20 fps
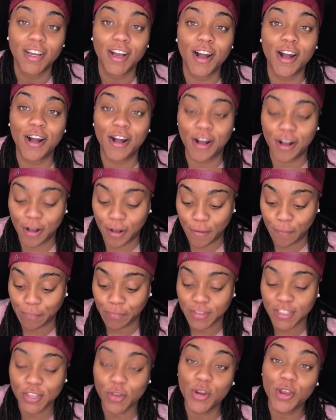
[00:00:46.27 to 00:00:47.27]

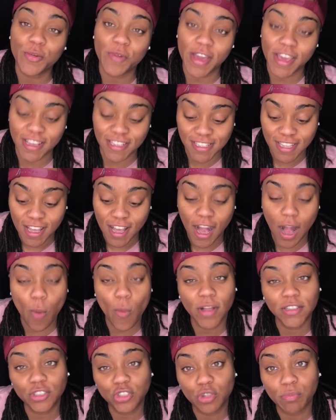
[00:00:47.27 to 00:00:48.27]
So anyways, I
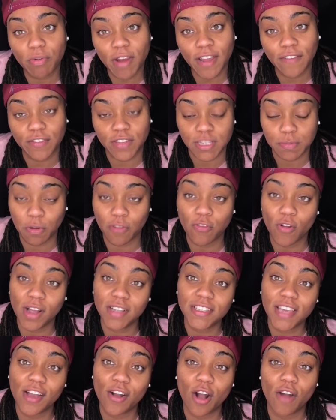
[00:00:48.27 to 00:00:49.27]
want to do breakfast before I
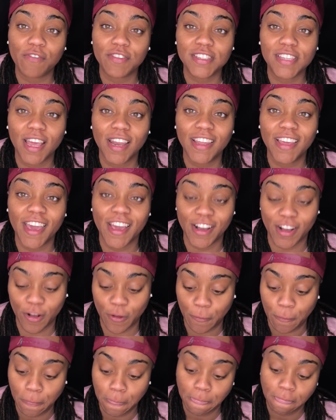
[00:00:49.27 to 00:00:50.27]
take off for San Diego.
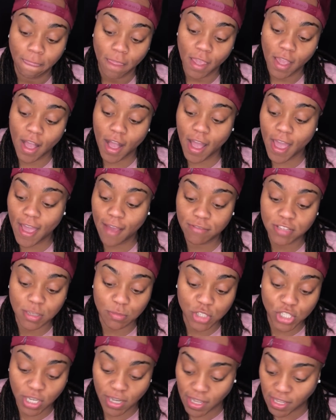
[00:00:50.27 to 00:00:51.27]
I have some
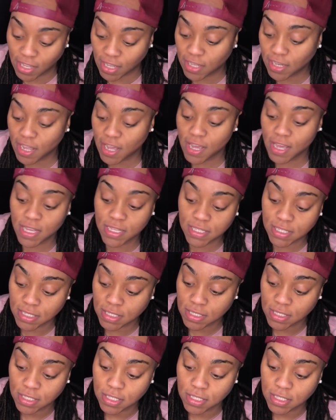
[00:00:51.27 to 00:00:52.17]
chilaquiles,